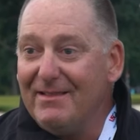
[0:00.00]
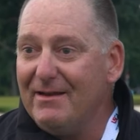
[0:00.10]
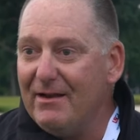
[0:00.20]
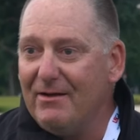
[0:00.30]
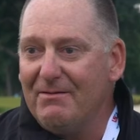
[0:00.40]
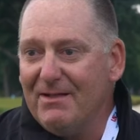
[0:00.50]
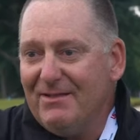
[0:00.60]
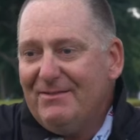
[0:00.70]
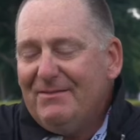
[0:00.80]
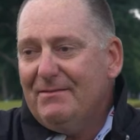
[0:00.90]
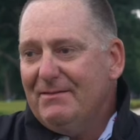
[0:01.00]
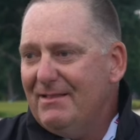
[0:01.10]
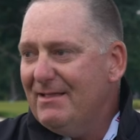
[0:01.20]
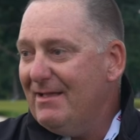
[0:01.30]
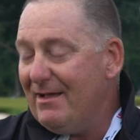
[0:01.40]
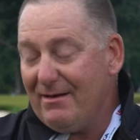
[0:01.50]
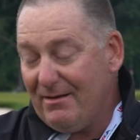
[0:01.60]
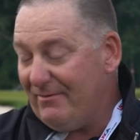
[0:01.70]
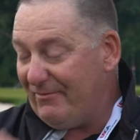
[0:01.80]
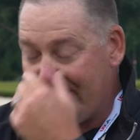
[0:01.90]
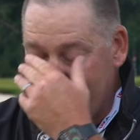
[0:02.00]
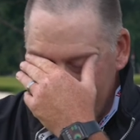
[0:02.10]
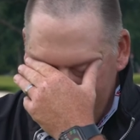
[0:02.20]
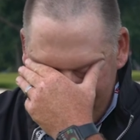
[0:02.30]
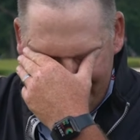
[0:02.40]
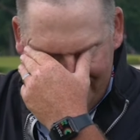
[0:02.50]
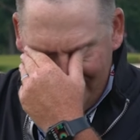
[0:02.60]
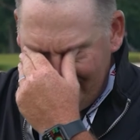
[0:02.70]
you know? I don't know if I can do this.